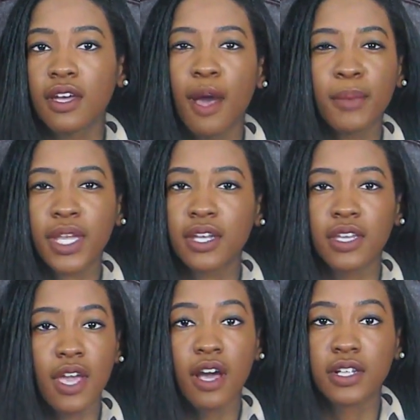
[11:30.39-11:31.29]
I'm like a
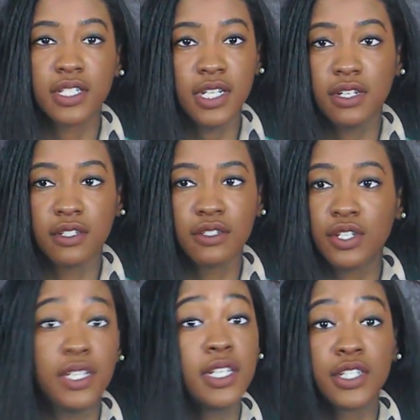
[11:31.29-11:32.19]
young
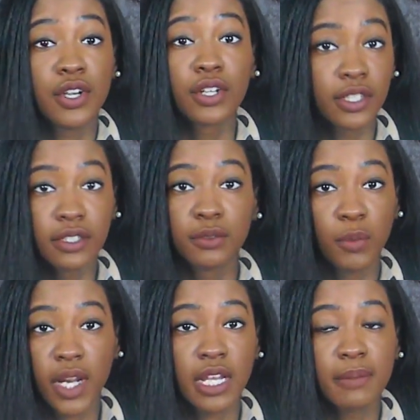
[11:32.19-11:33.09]
Tina Turner
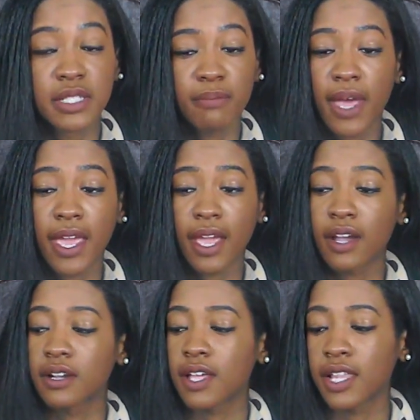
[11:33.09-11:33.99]
when it comes to my
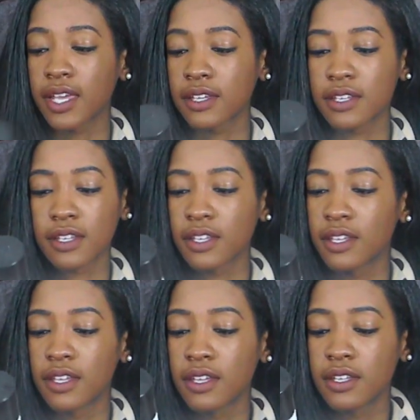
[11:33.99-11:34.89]
hair. Like,
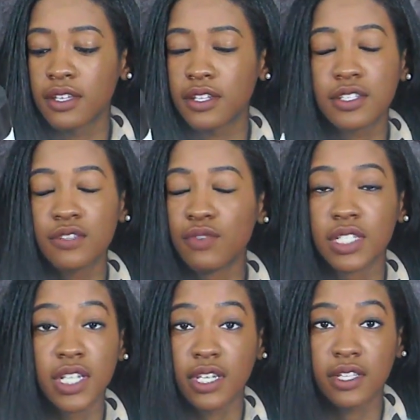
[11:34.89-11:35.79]
it's
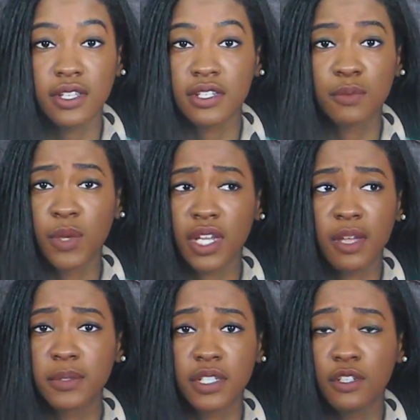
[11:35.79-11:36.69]
ridiculous when it
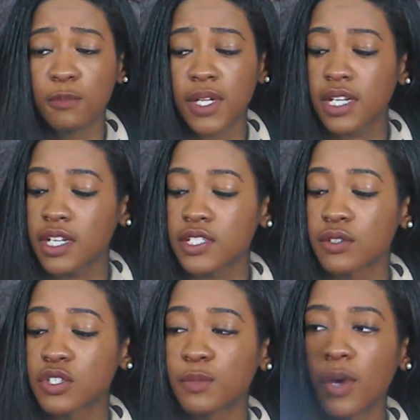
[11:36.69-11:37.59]
comes to humidity.
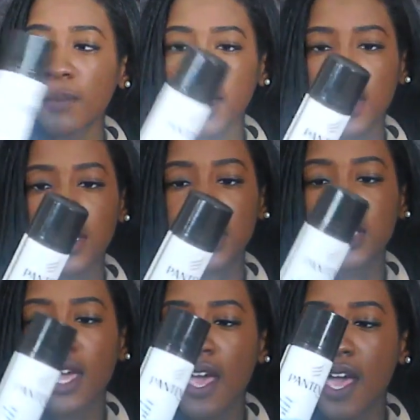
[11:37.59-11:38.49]
So she bought me
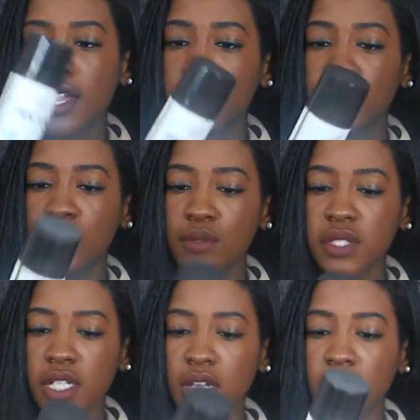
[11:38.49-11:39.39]
this, and I've
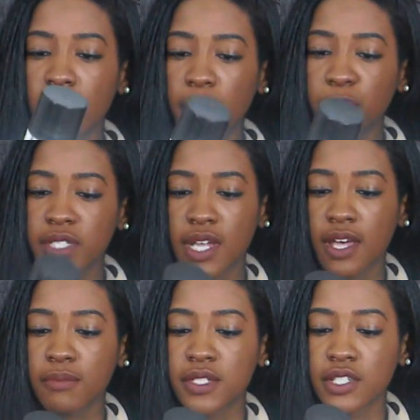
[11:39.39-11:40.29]
used it a couple
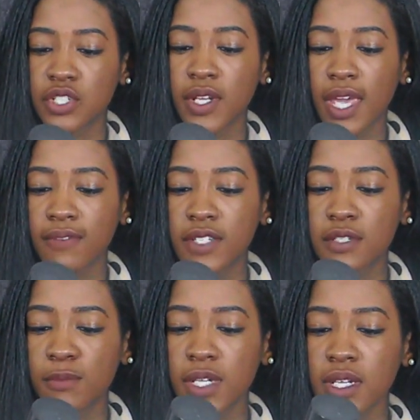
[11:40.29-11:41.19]
times since she gave it
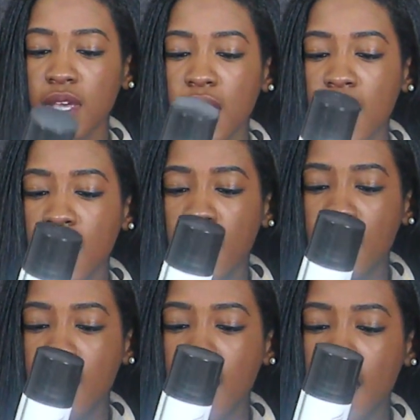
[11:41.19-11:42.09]
to me.
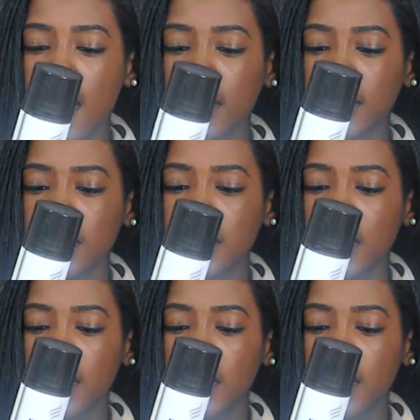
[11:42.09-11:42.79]
And,